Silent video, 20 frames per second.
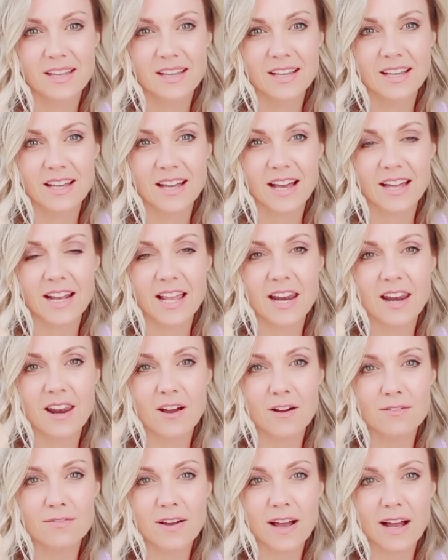And I
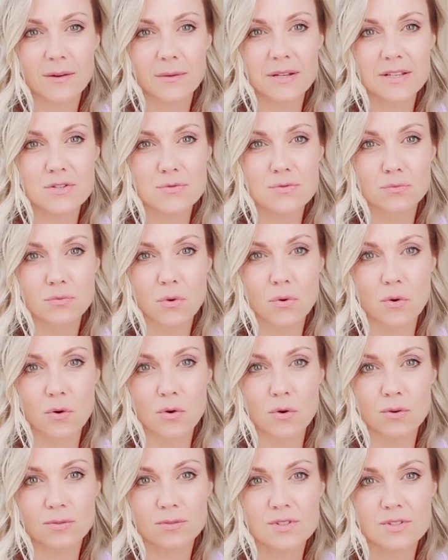love how it's raw.
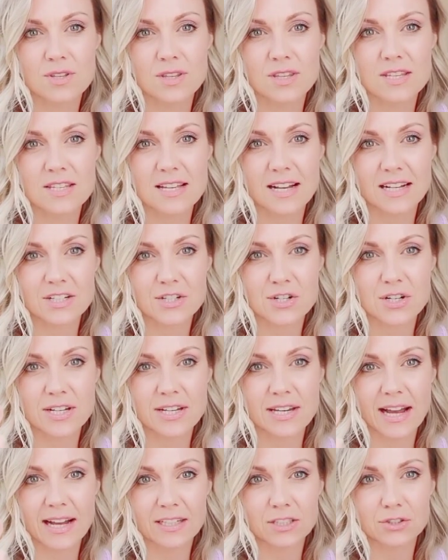So this is actually
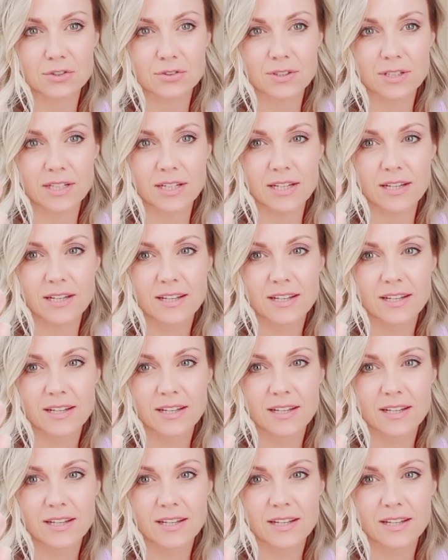naturally,